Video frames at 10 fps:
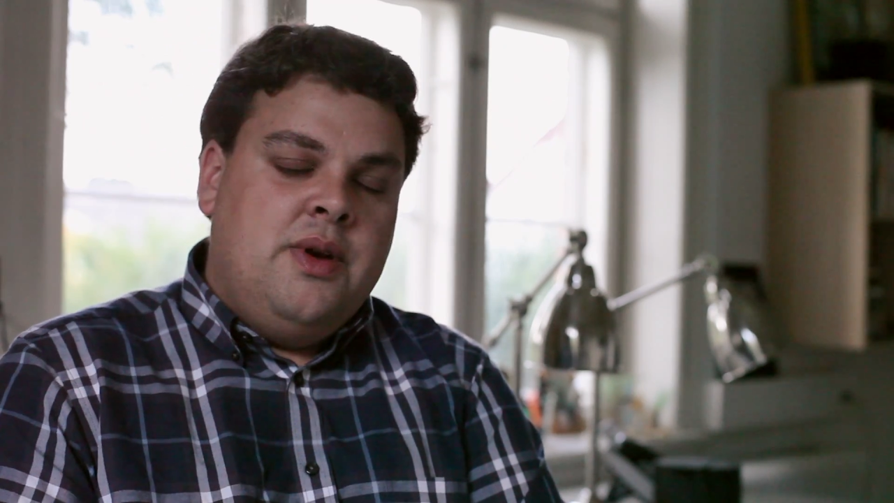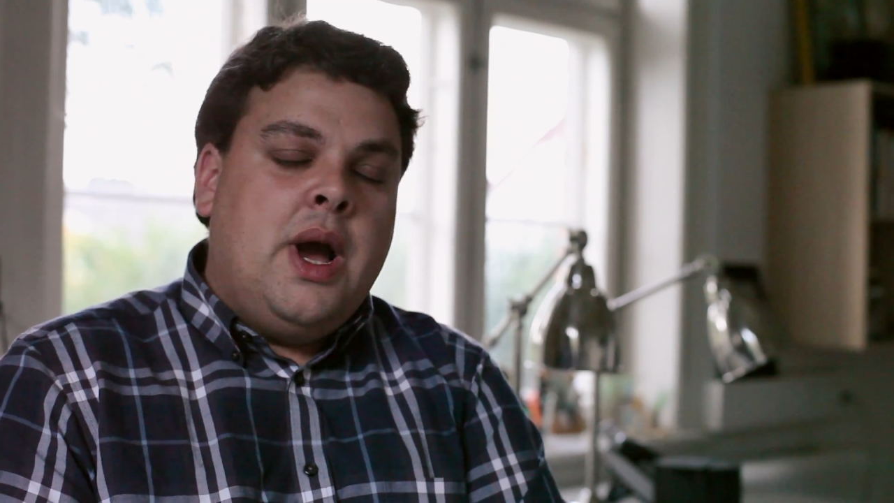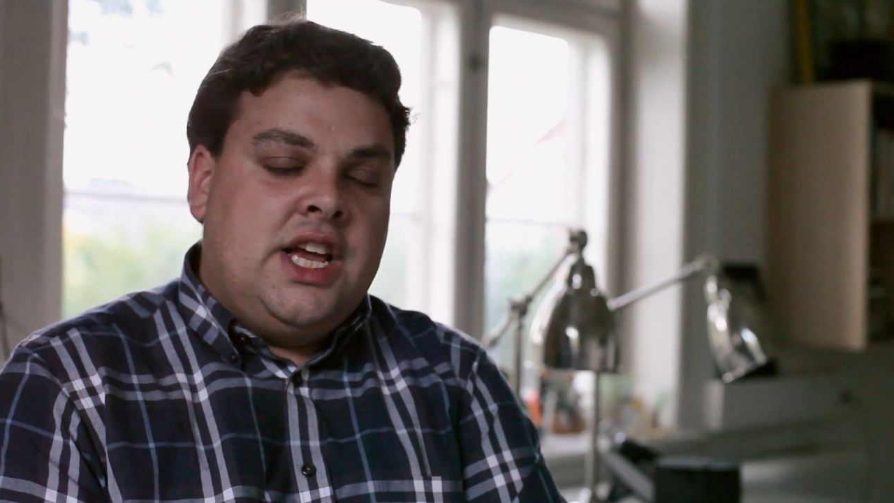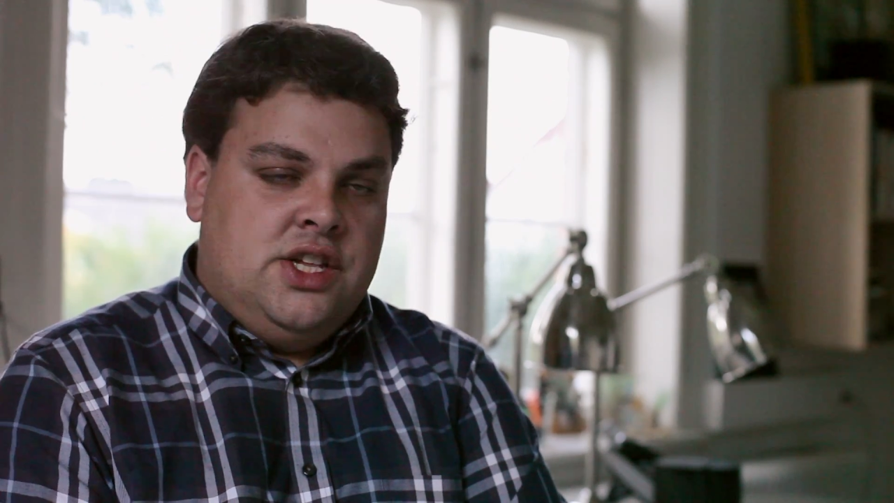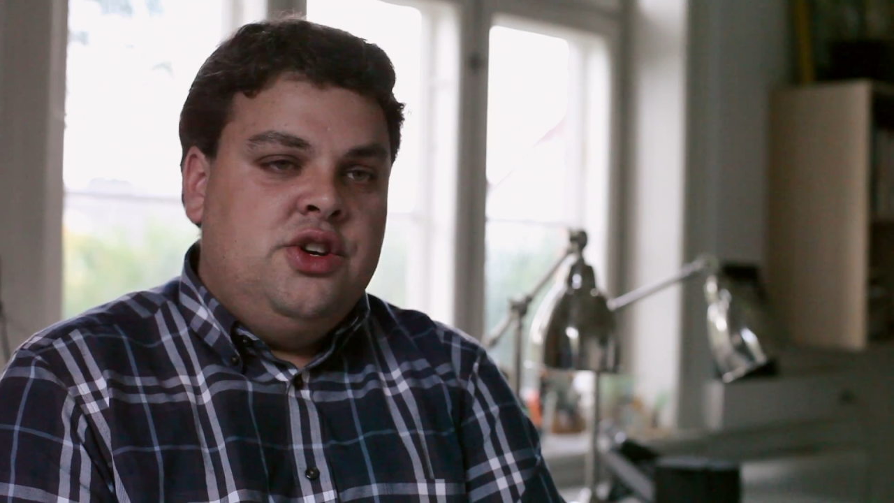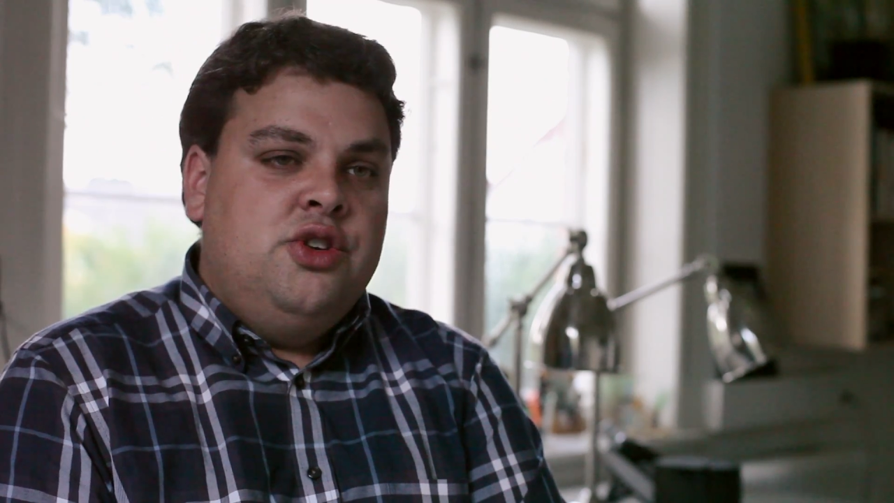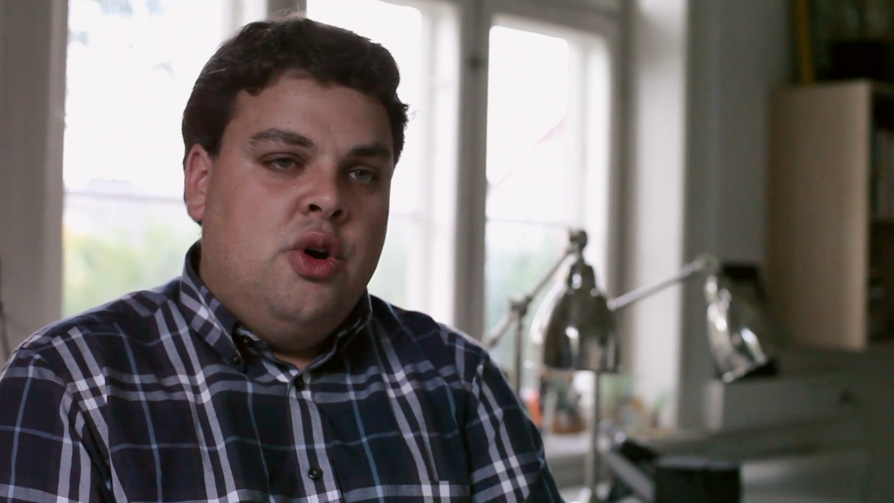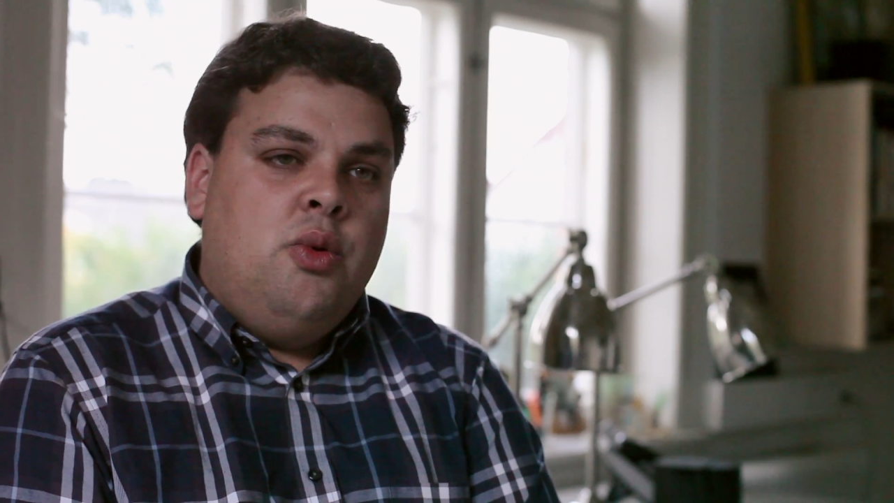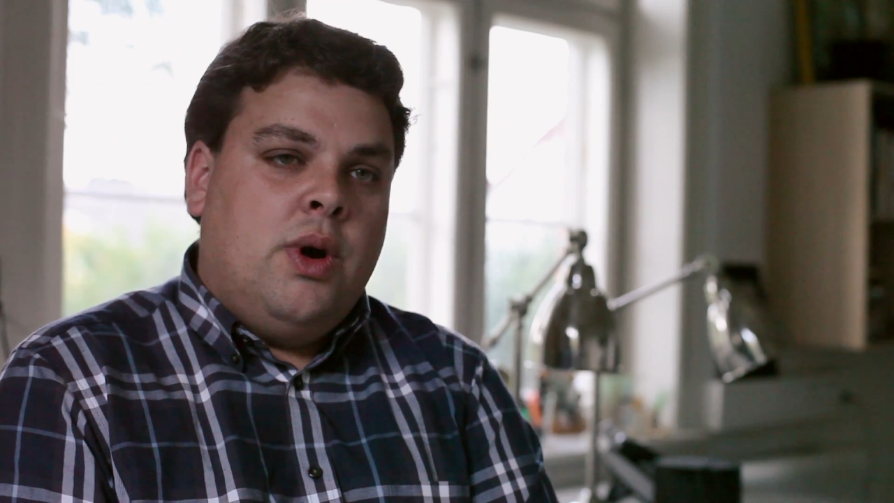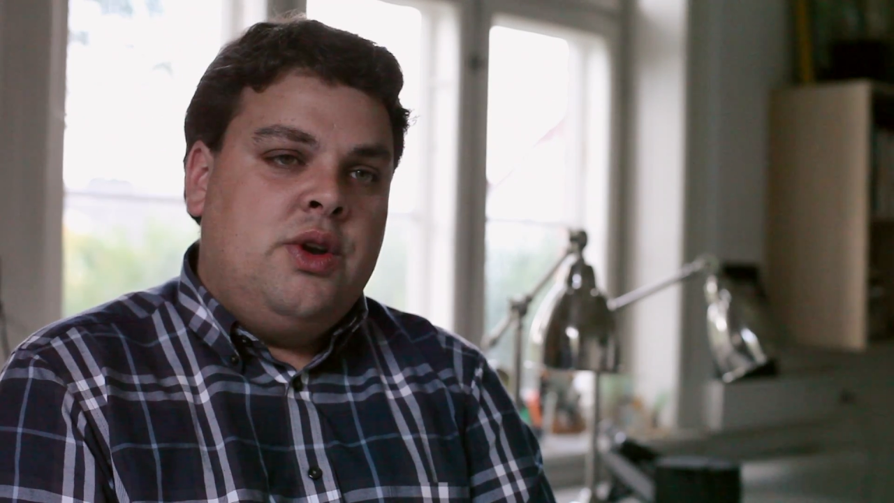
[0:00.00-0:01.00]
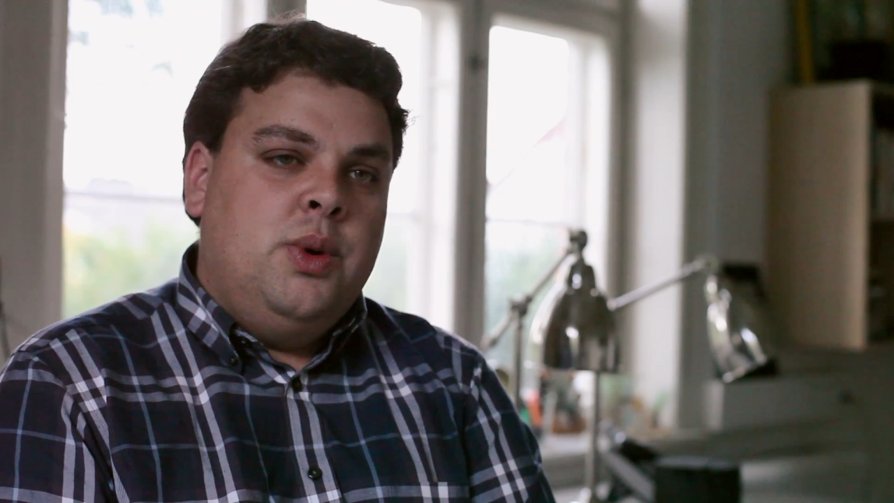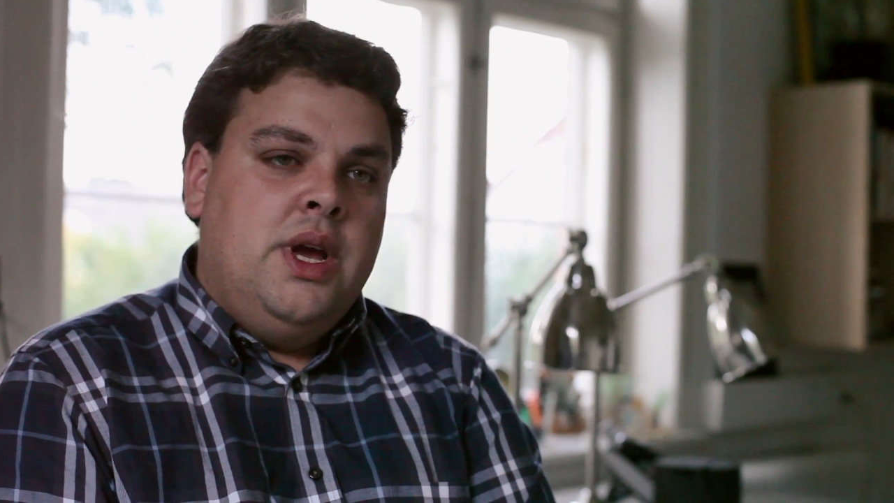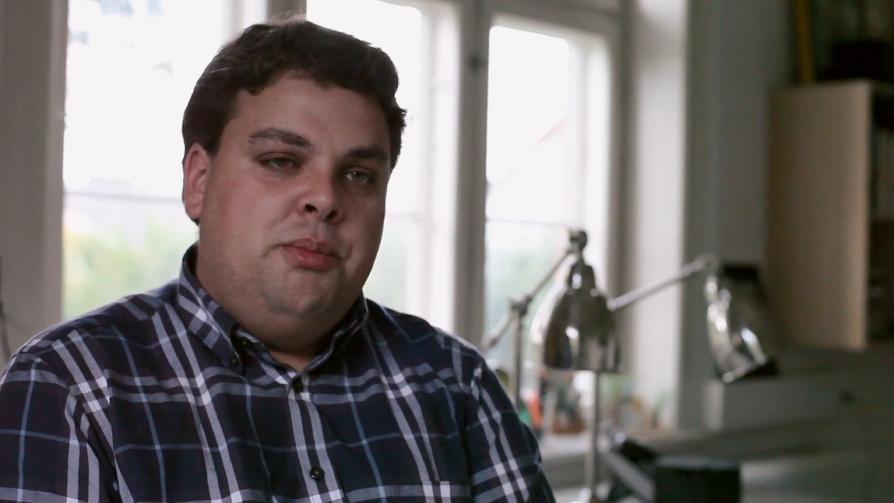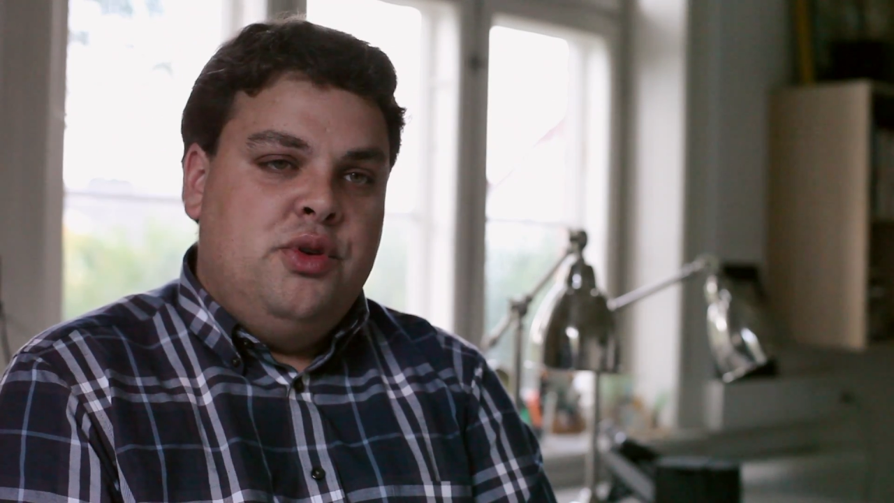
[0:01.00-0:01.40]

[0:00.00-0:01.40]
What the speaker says: you actually know what we are